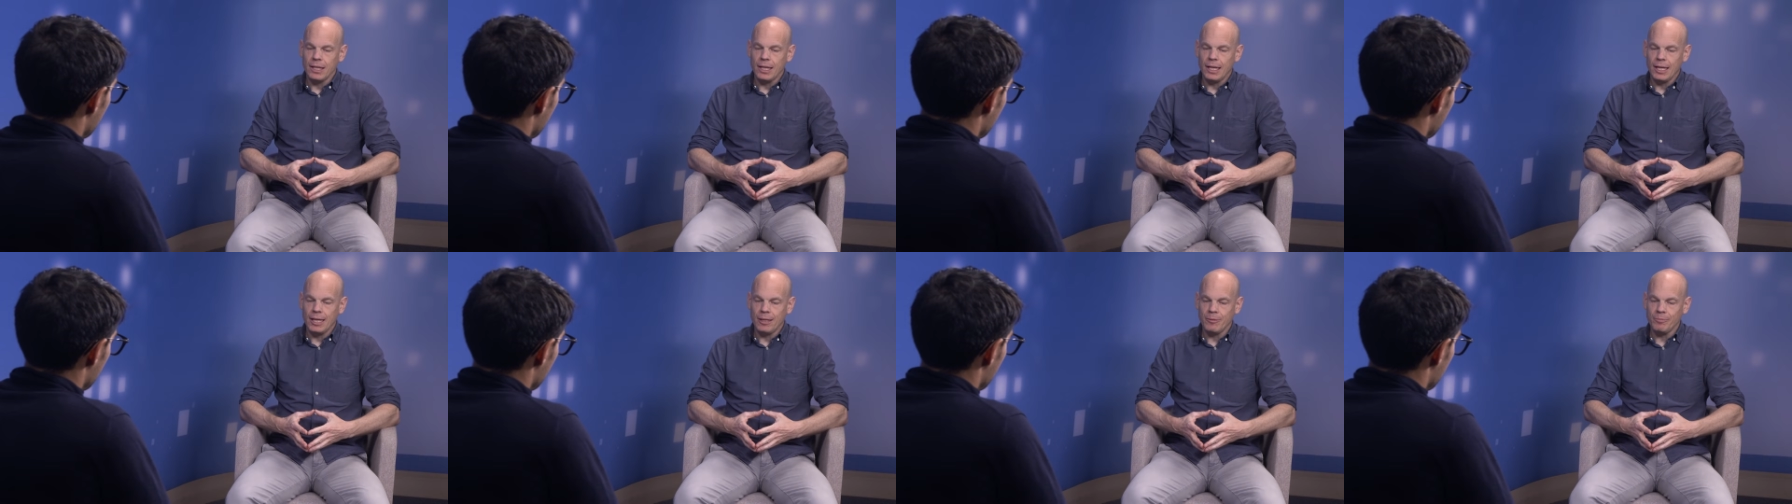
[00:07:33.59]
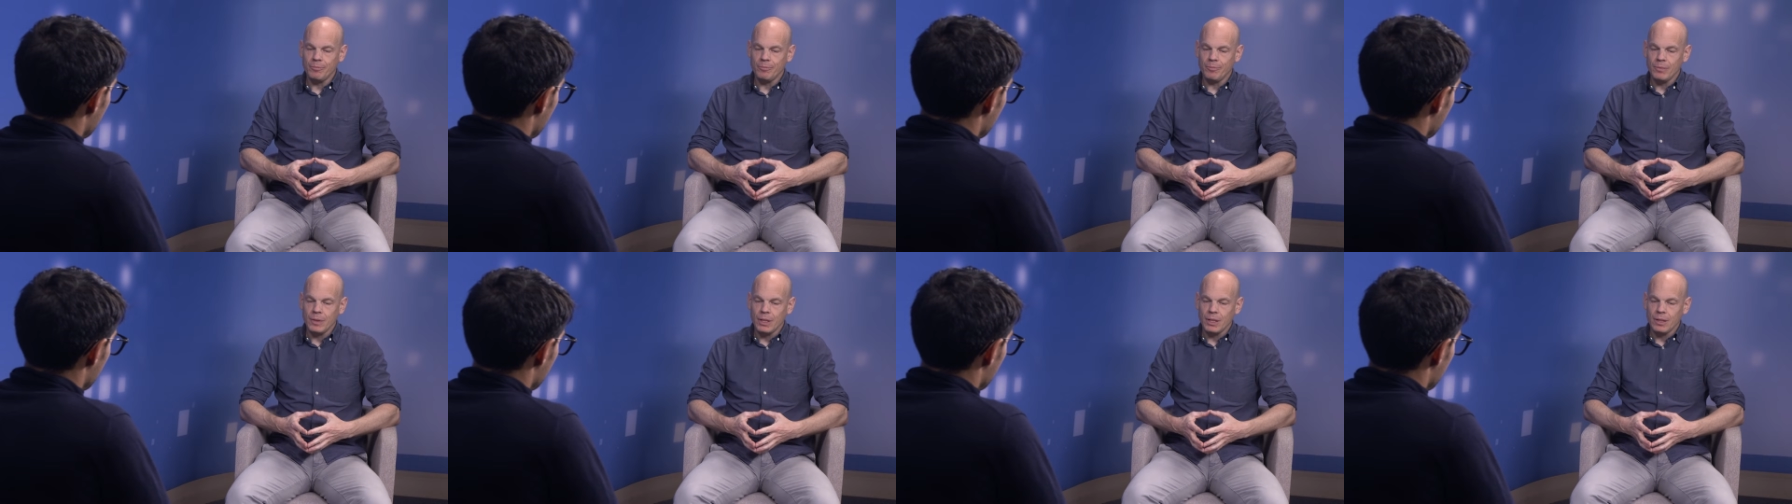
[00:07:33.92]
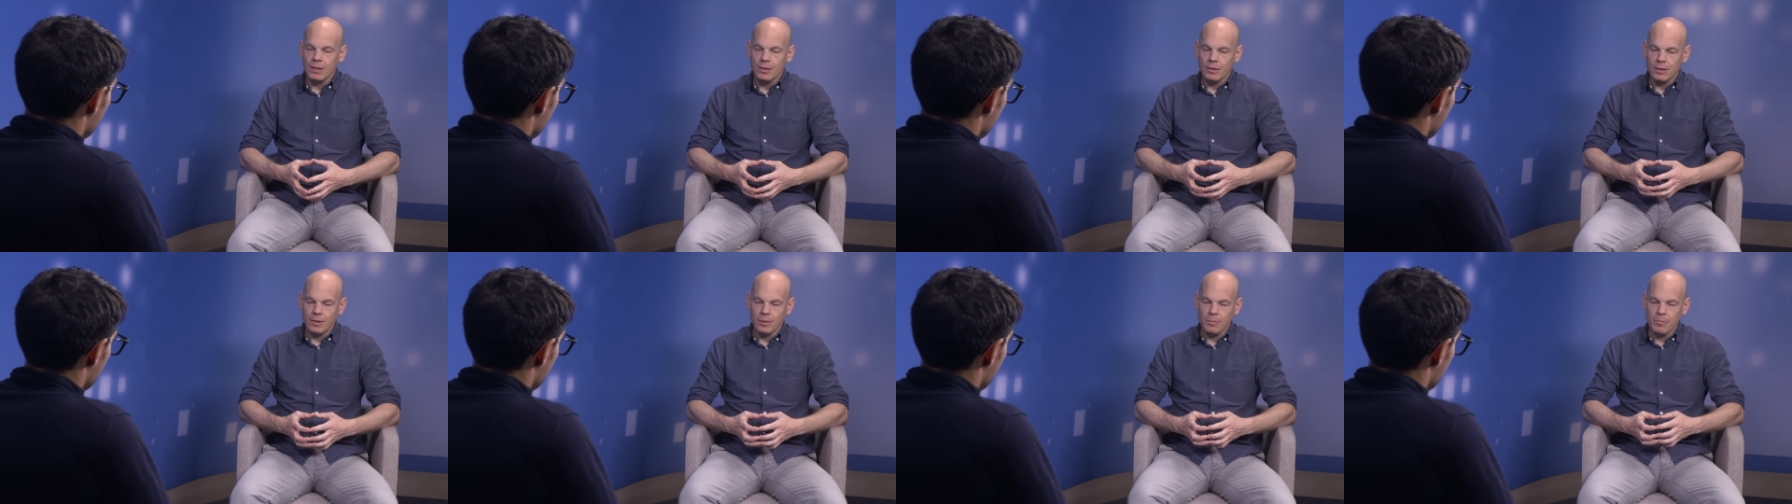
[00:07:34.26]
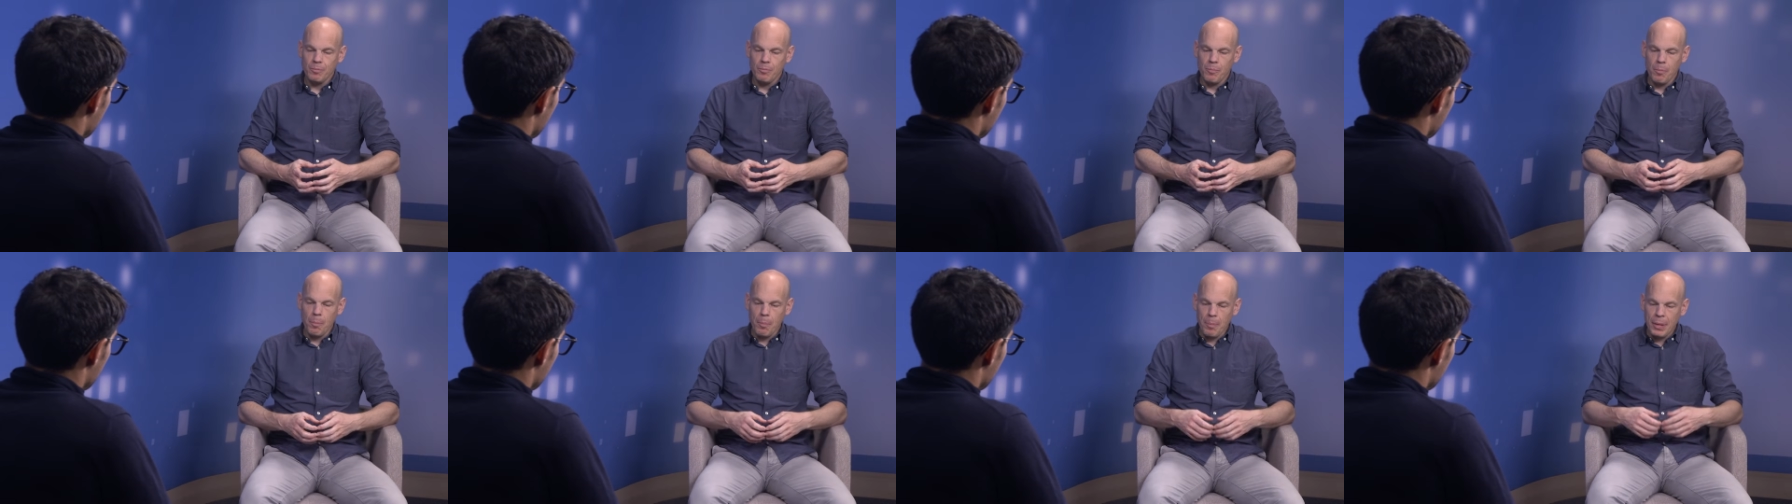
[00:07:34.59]
the
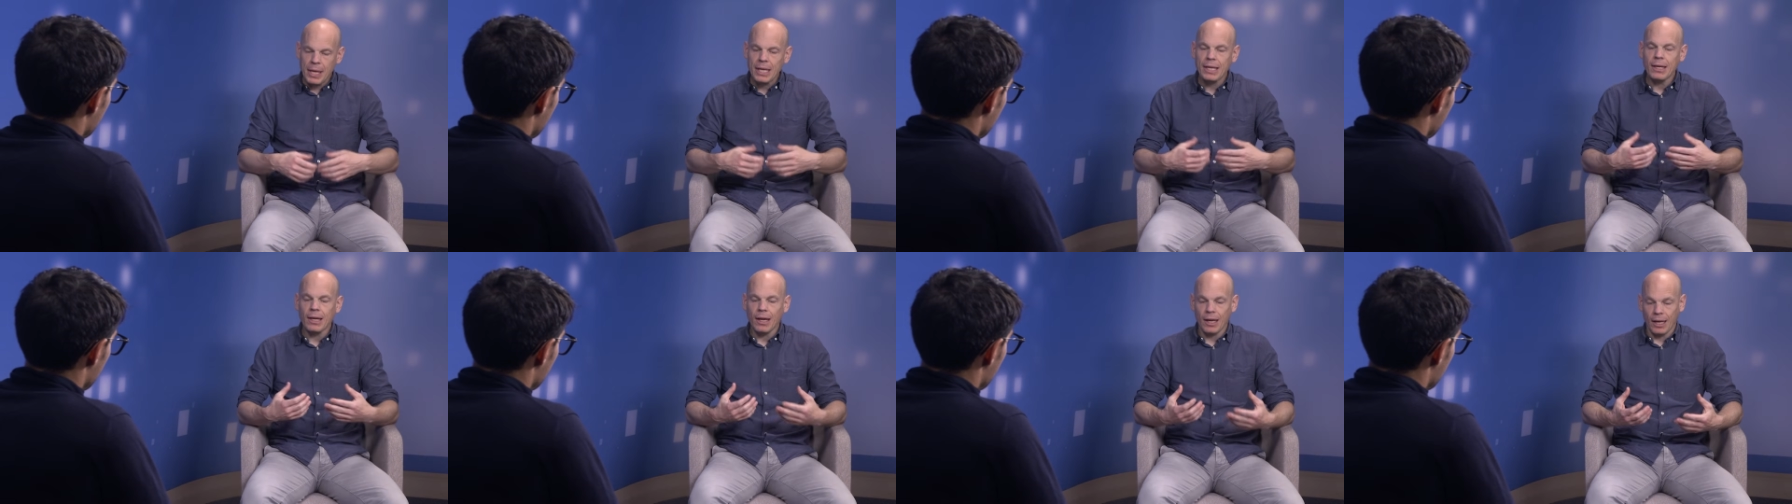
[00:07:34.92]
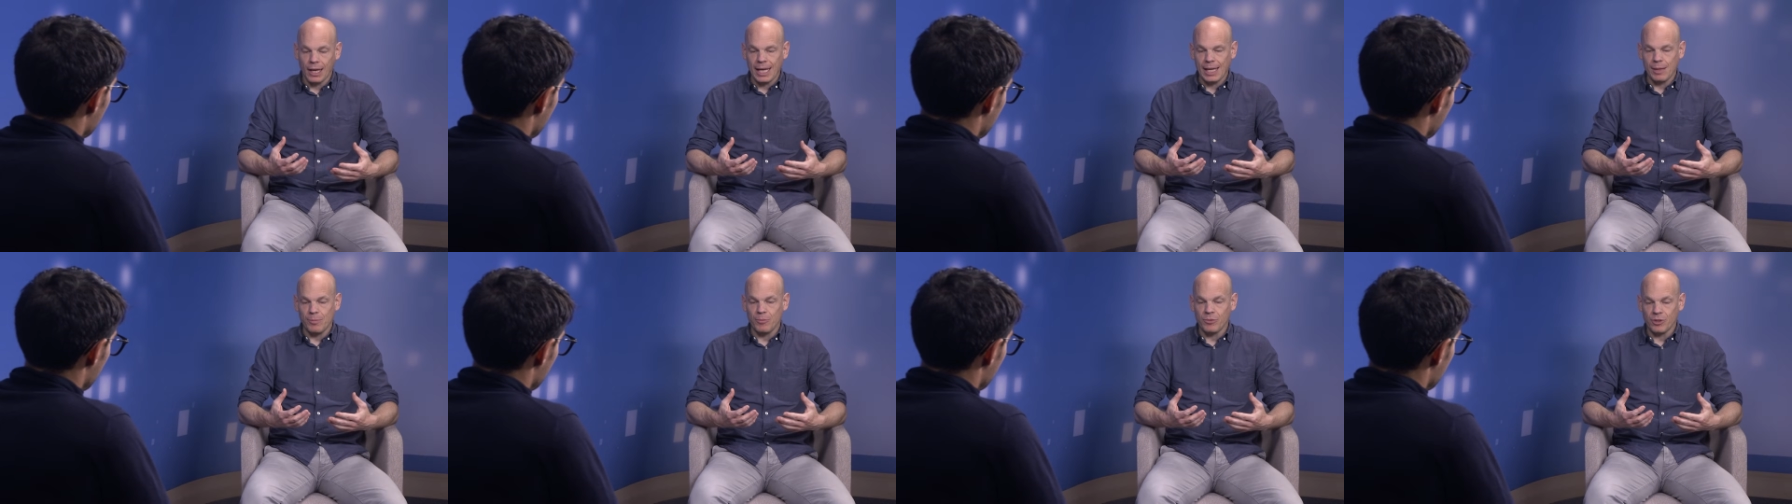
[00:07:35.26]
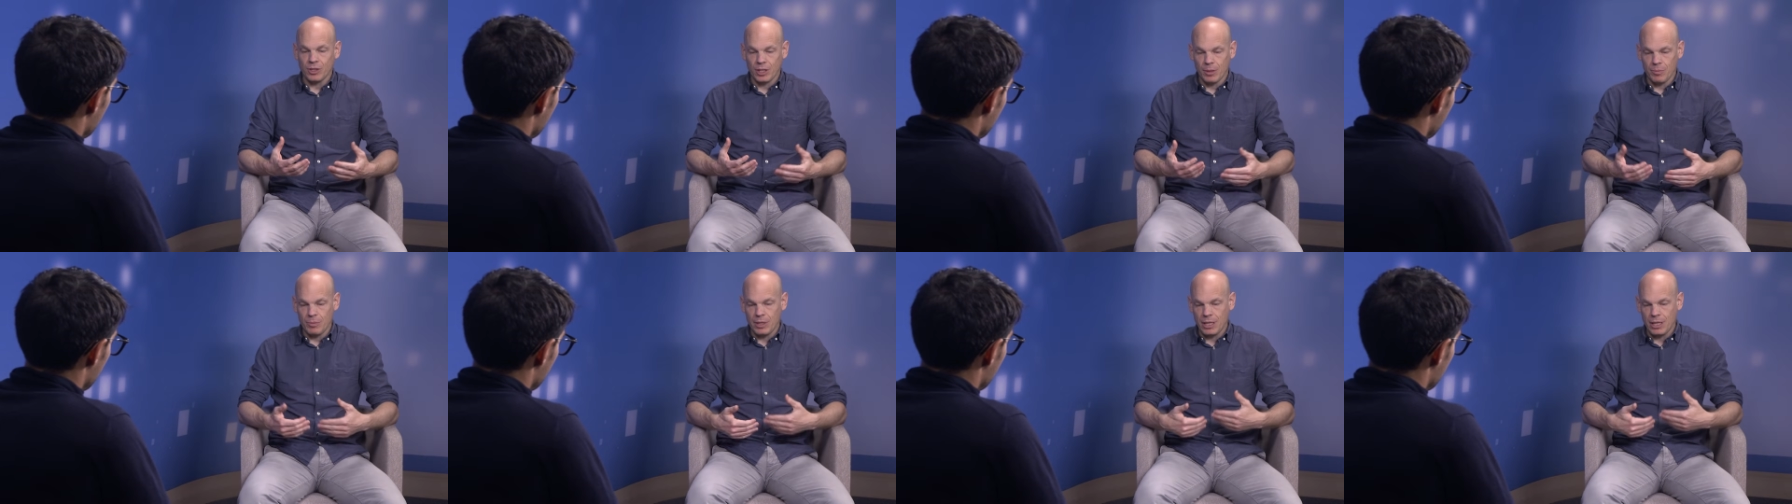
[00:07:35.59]
big claims that are